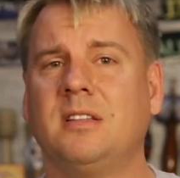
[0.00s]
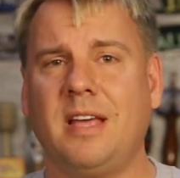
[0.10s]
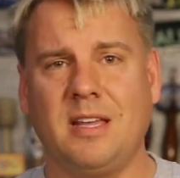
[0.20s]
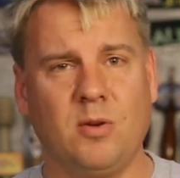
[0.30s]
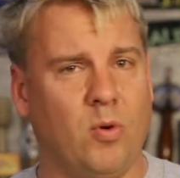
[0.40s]

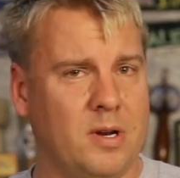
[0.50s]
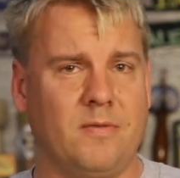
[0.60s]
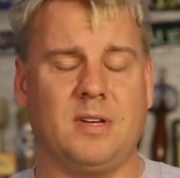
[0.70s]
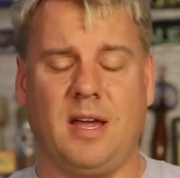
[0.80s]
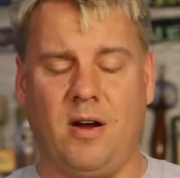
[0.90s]
that you won't
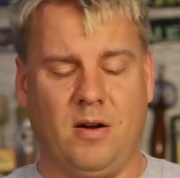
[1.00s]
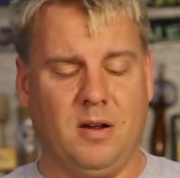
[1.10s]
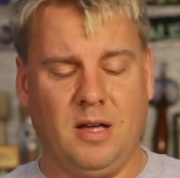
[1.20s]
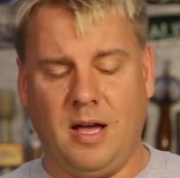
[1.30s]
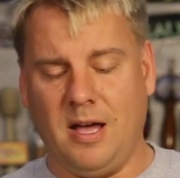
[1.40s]
even care
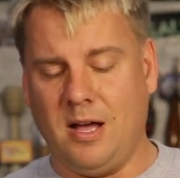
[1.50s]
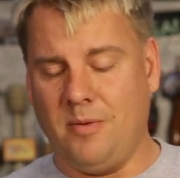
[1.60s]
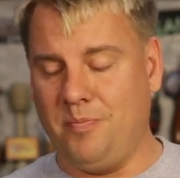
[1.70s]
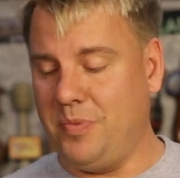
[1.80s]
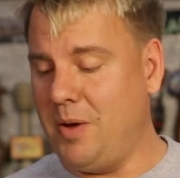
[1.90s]

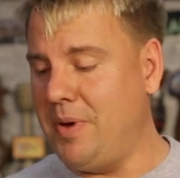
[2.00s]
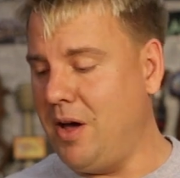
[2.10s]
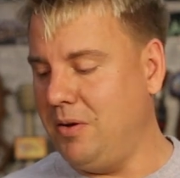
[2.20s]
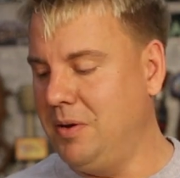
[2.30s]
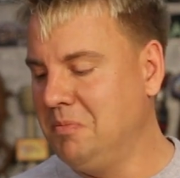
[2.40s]

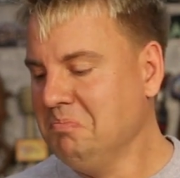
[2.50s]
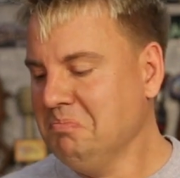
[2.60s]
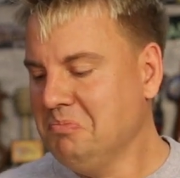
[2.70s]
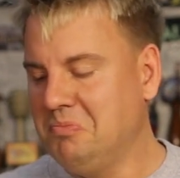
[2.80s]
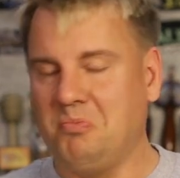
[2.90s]
about
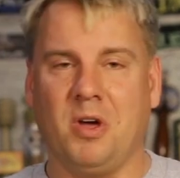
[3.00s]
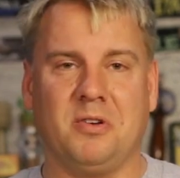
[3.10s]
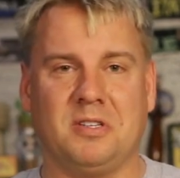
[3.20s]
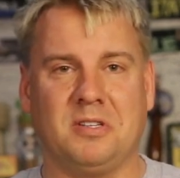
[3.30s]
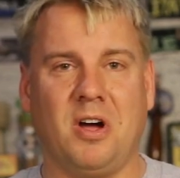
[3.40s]

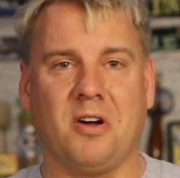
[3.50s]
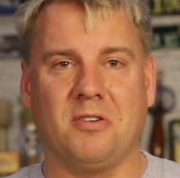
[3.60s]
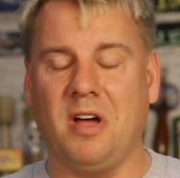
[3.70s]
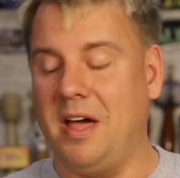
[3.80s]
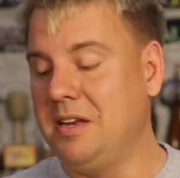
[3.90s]
whether he's a dog
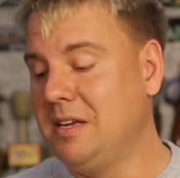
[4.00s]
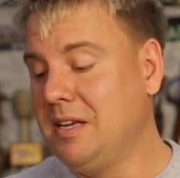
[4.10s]
or not.